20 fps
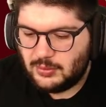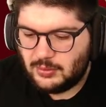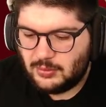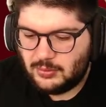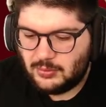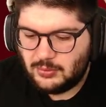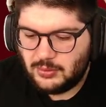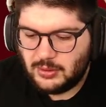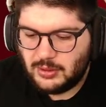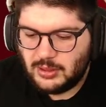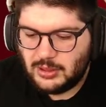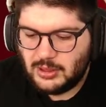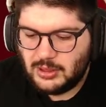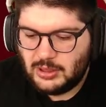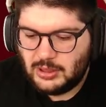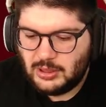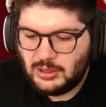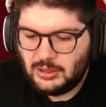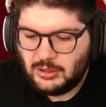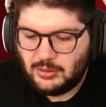
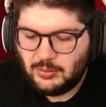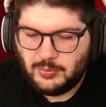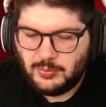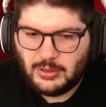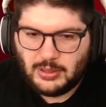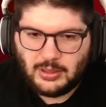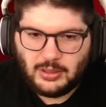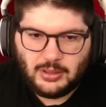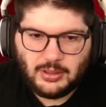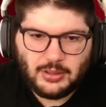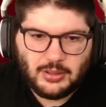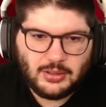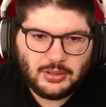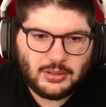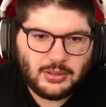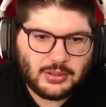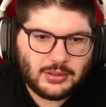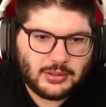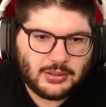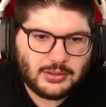
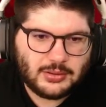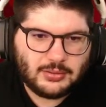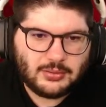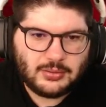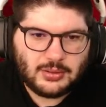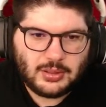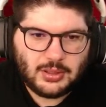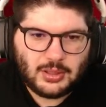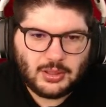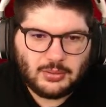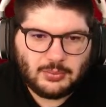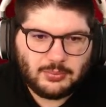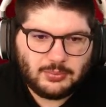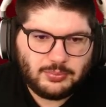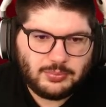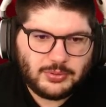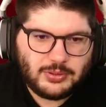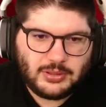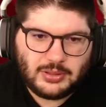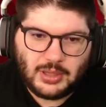I think
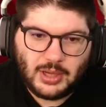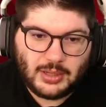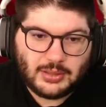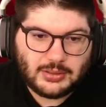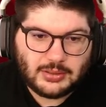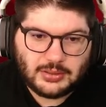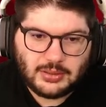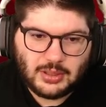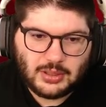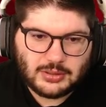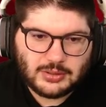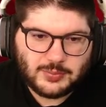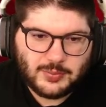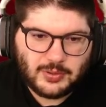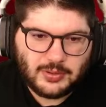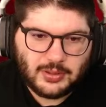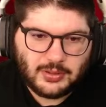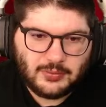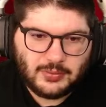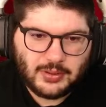I did not
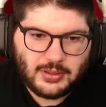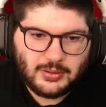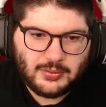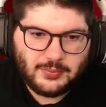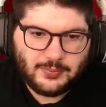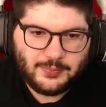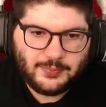spell that right.